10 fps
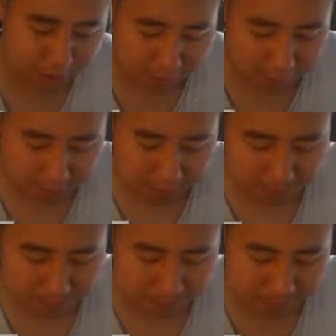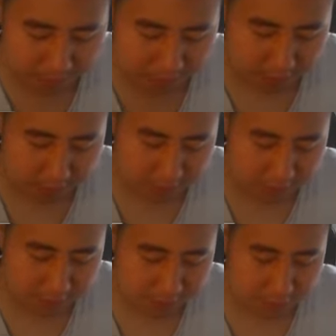I don't think I'll be seeing any more of
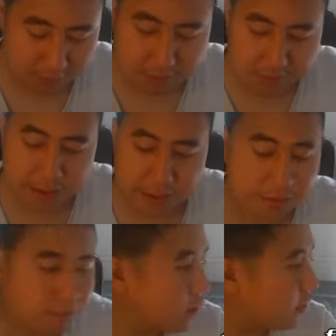those anymore,